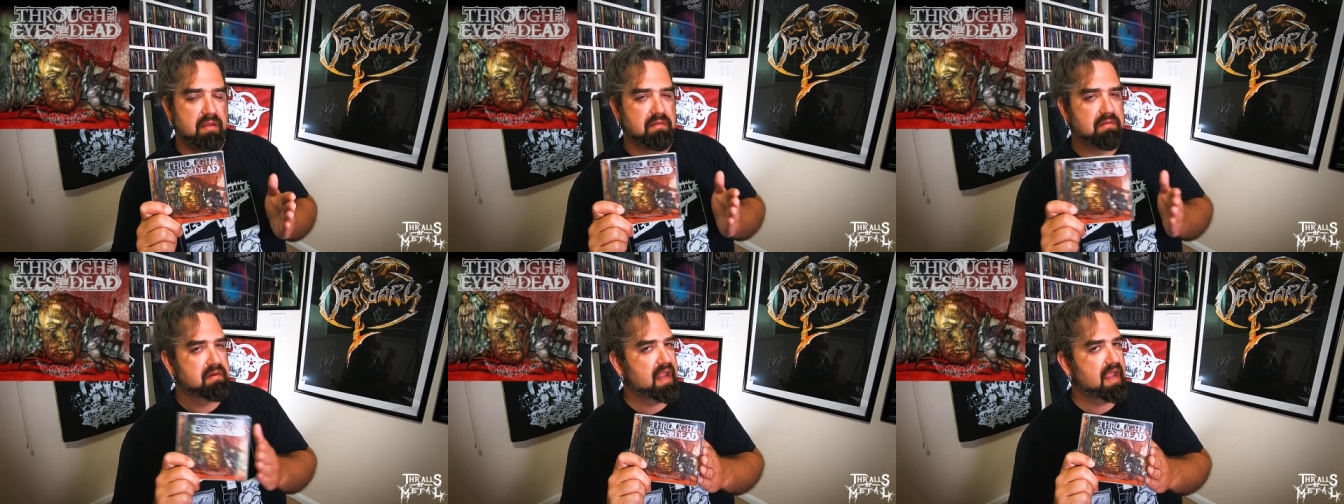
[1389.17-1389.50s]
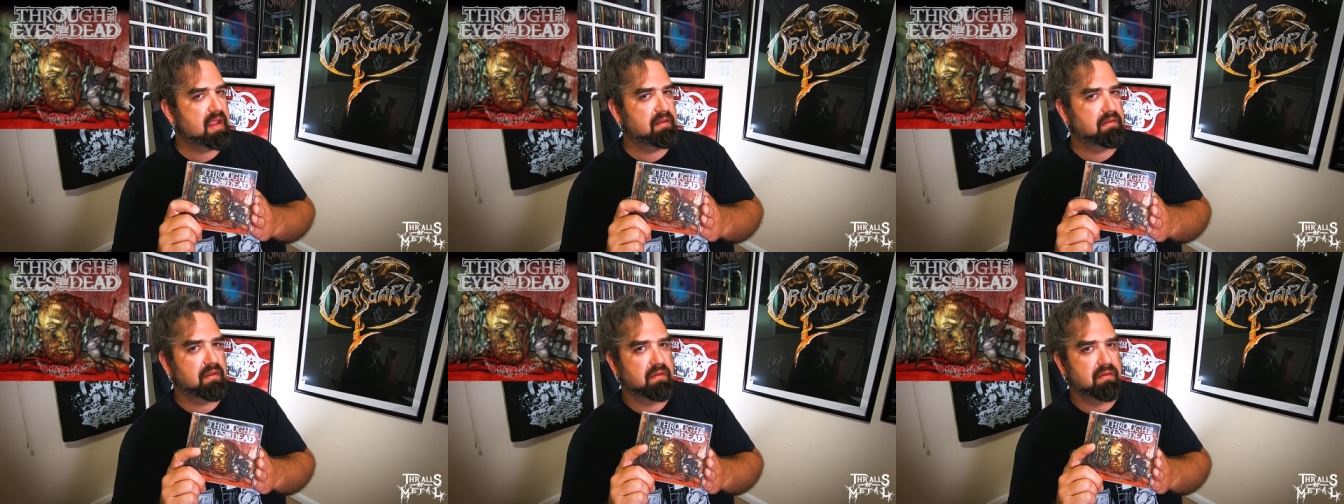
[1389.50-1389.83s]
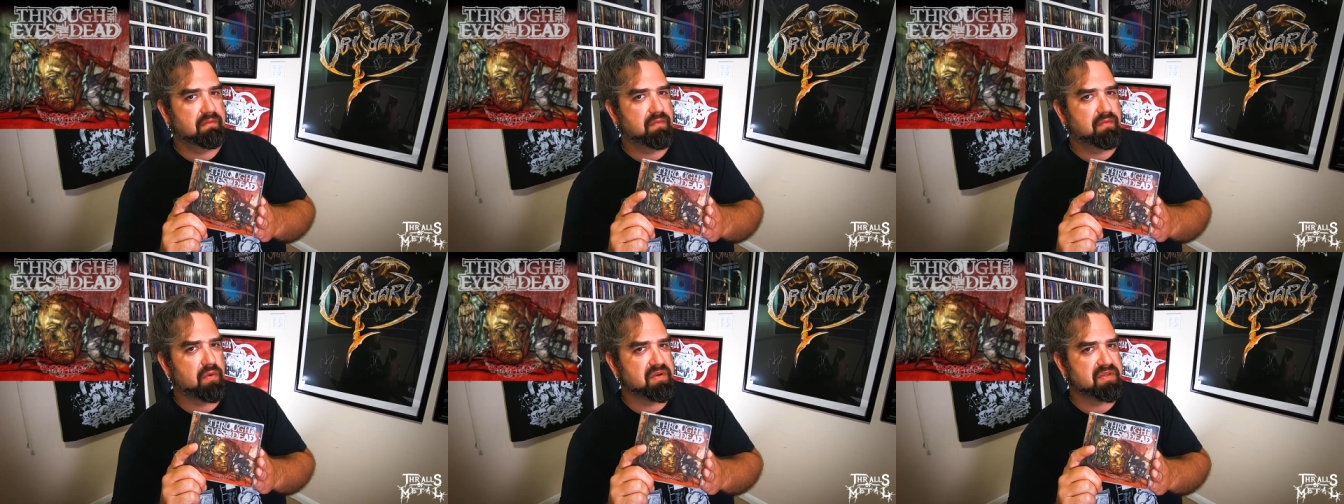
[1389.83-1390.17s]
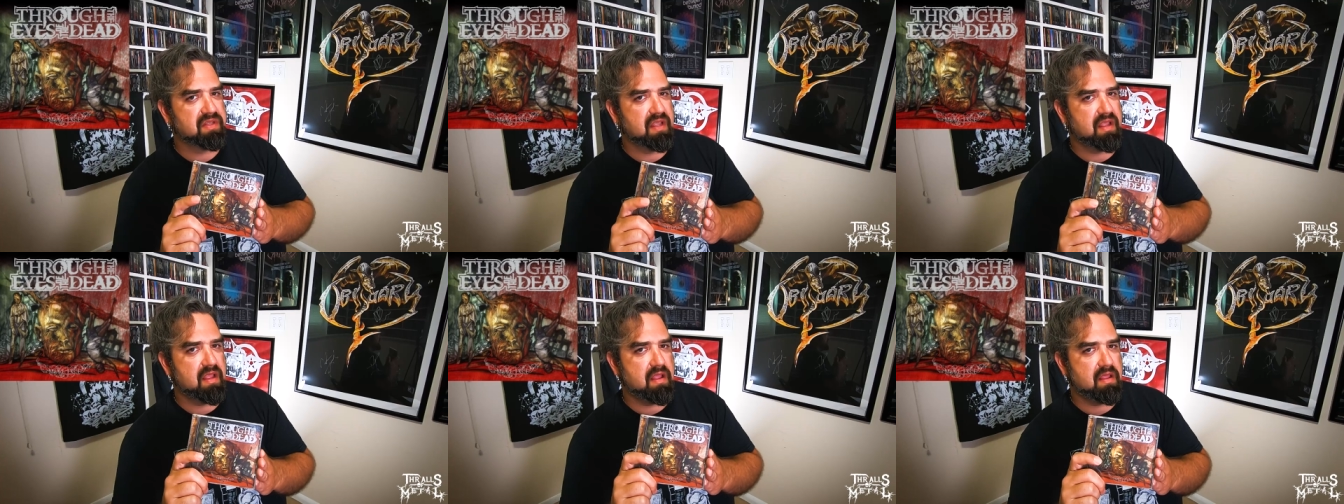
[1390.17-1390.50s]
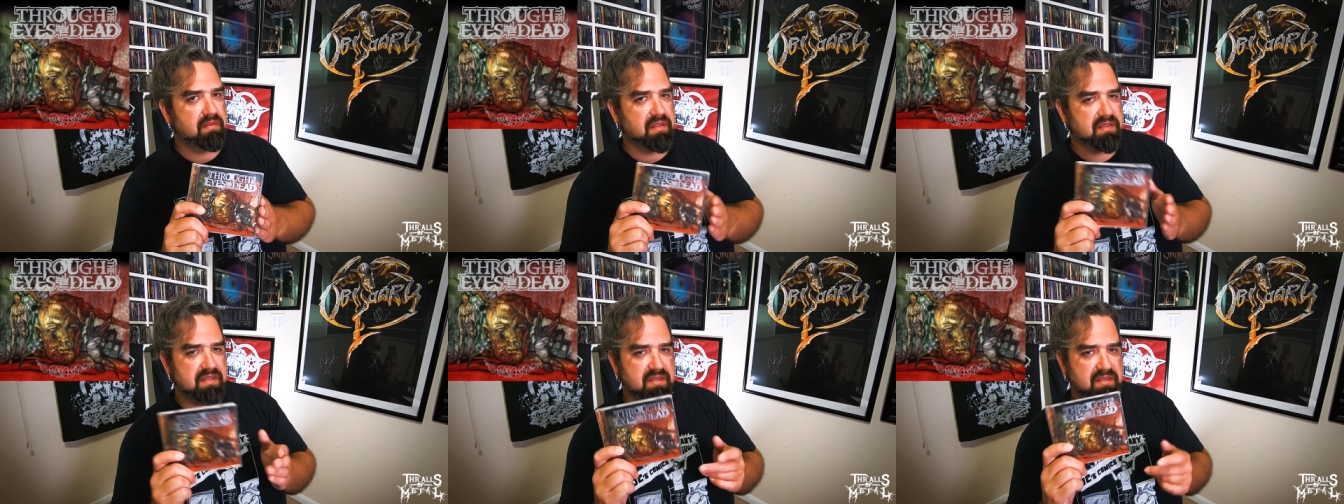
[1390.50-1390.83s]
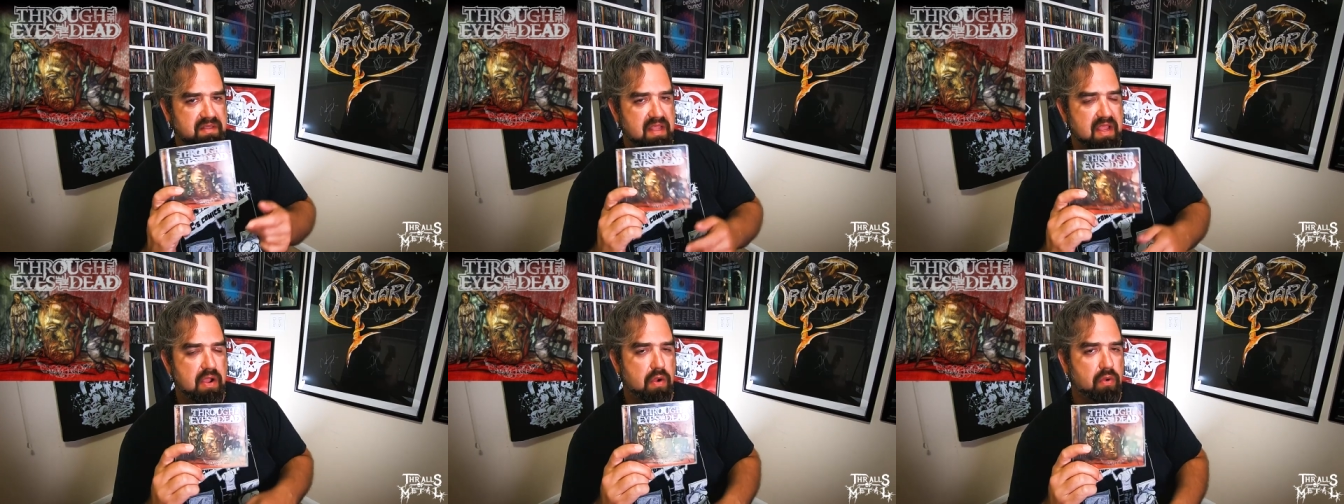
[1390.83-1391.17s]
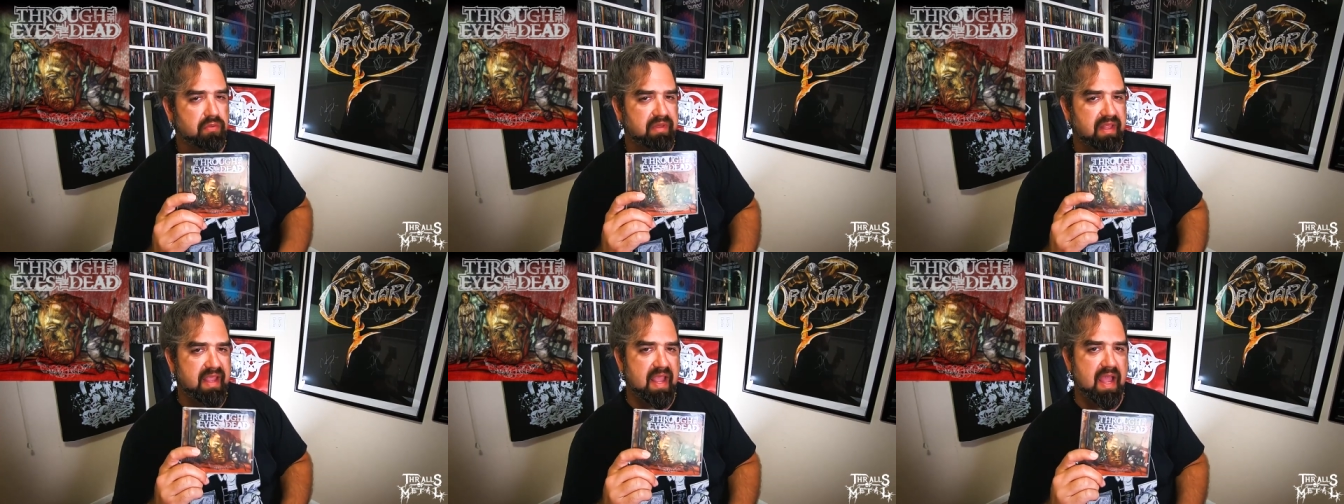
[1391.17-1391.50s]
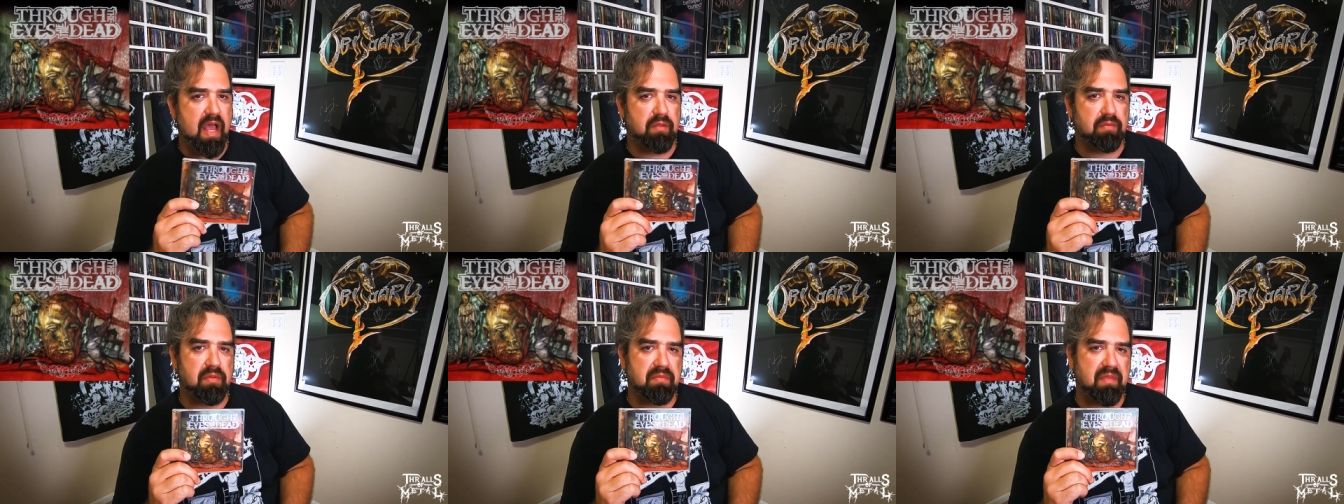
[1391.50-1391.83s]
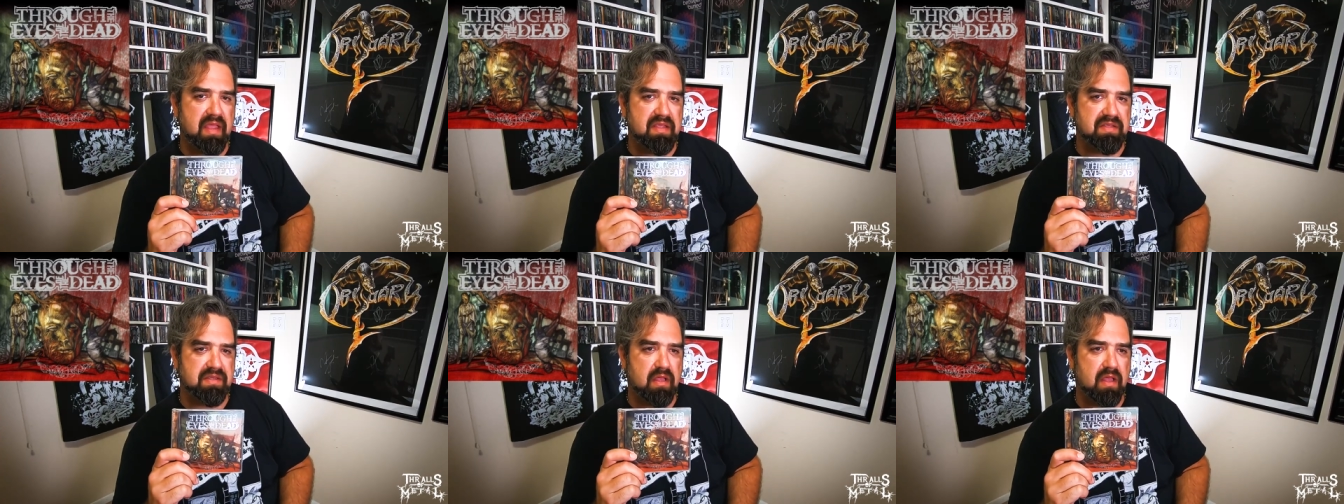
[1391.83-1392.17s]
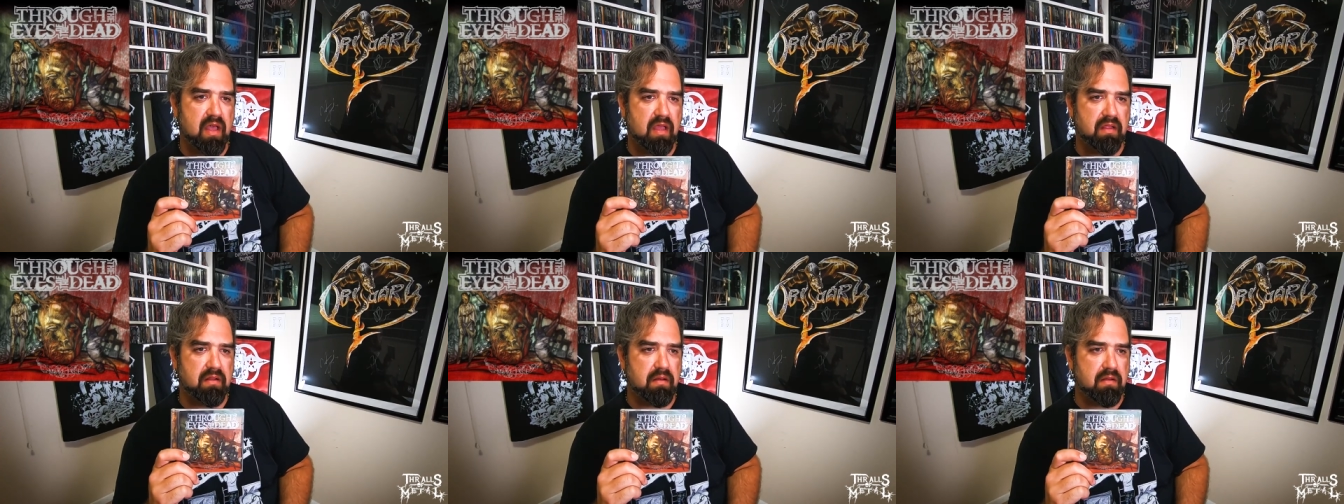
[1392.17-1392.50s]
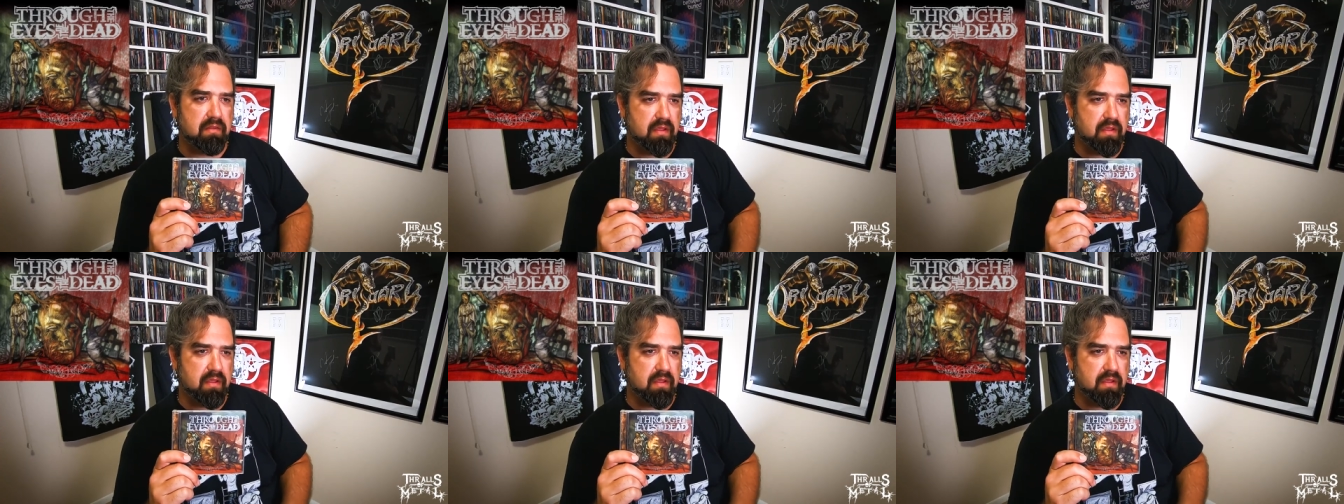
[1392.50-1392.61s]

Nate, unfortunately, this is the only album he's on,